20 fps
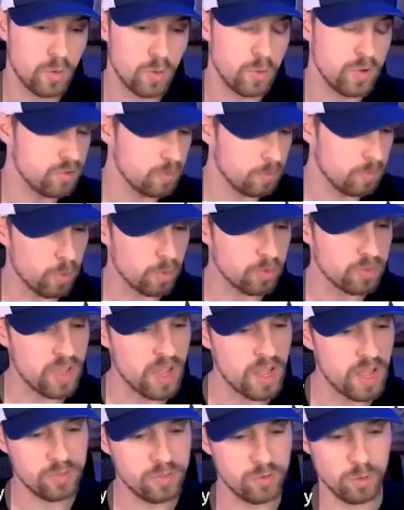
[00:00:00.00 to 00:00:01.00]
we support
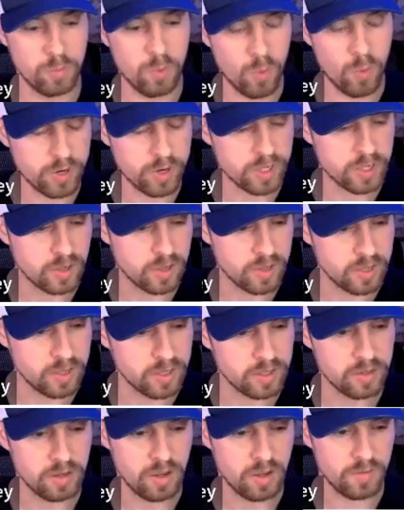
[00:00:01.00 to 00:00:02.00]
that through point and
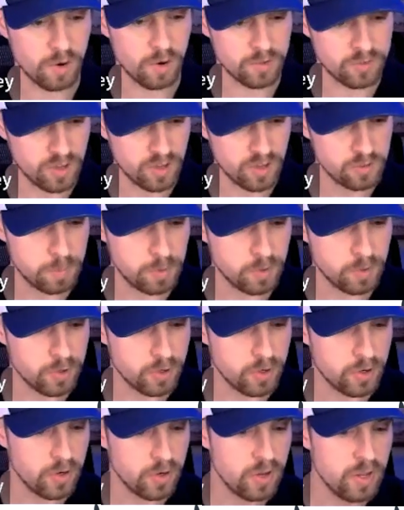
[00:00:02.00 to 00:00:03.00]
click of our test
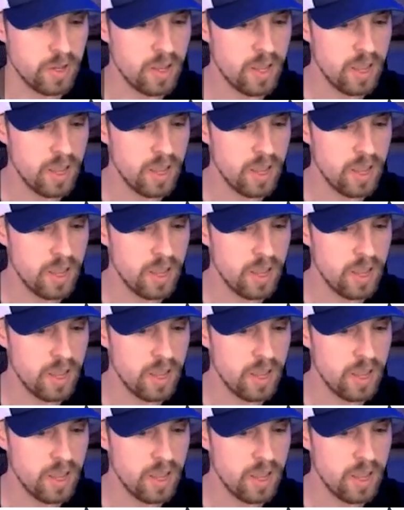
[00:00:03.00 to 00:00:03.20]
builder